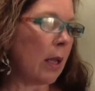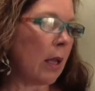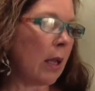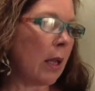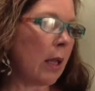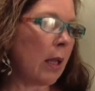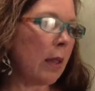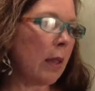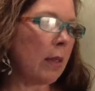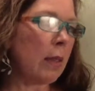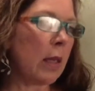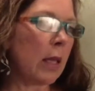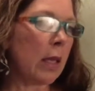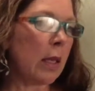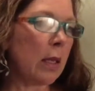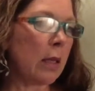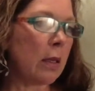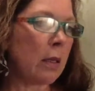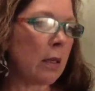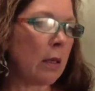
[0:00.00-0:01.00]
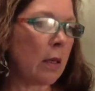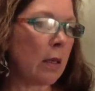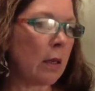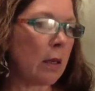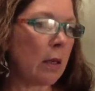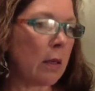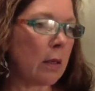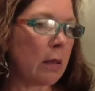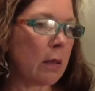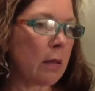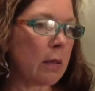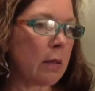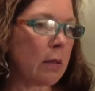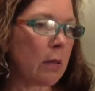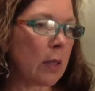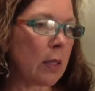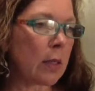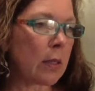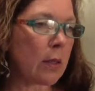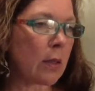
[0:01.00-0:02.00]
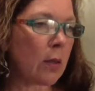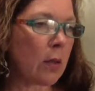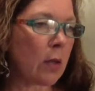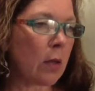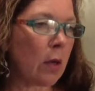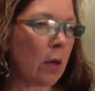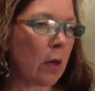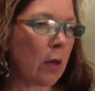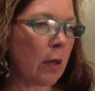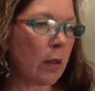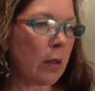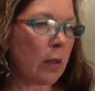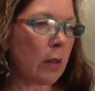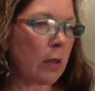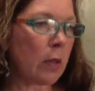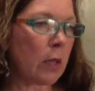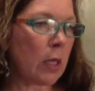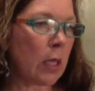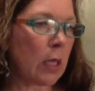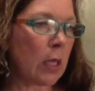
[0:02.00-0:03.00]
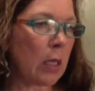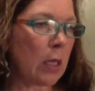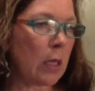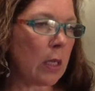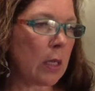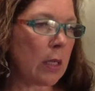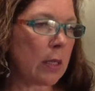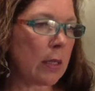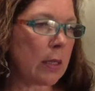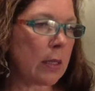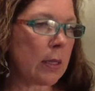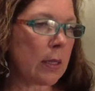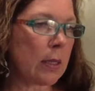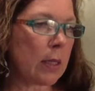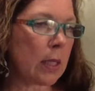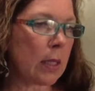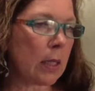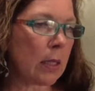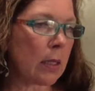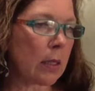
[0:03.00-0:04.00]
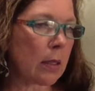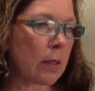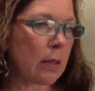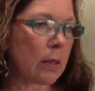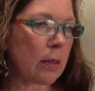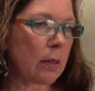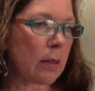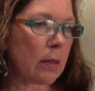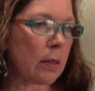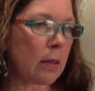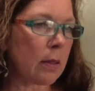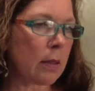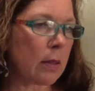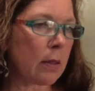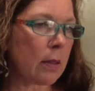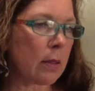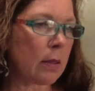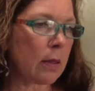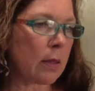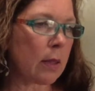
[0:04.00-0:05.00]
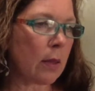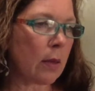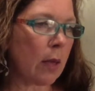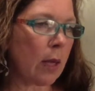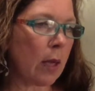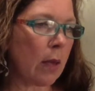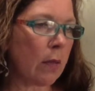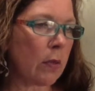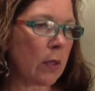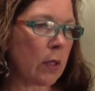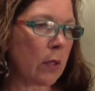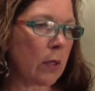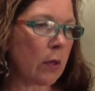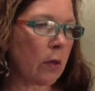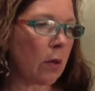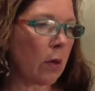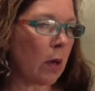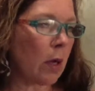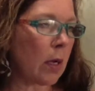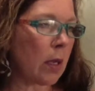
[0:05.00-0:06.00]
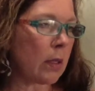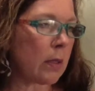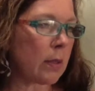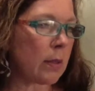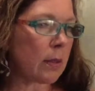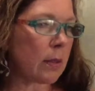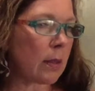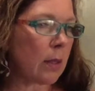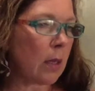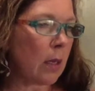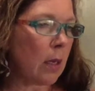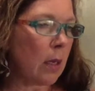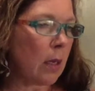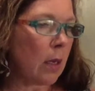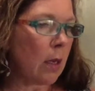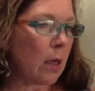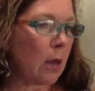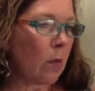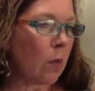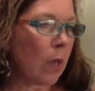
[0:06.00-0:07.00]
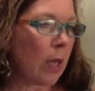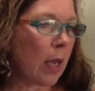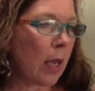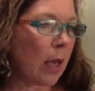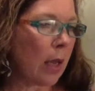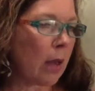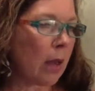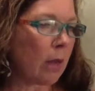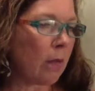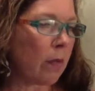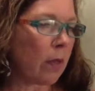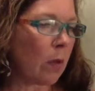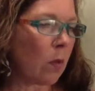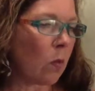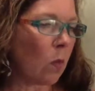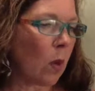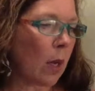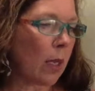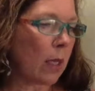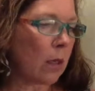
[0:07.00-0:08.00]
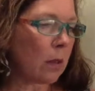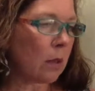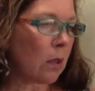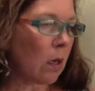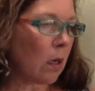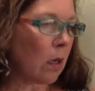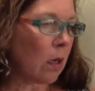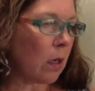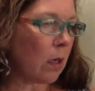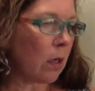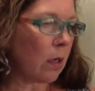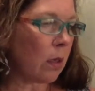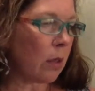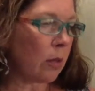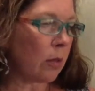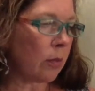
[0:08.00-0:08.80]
And then, so let's go to card 36. So after the cross, we have the wild card.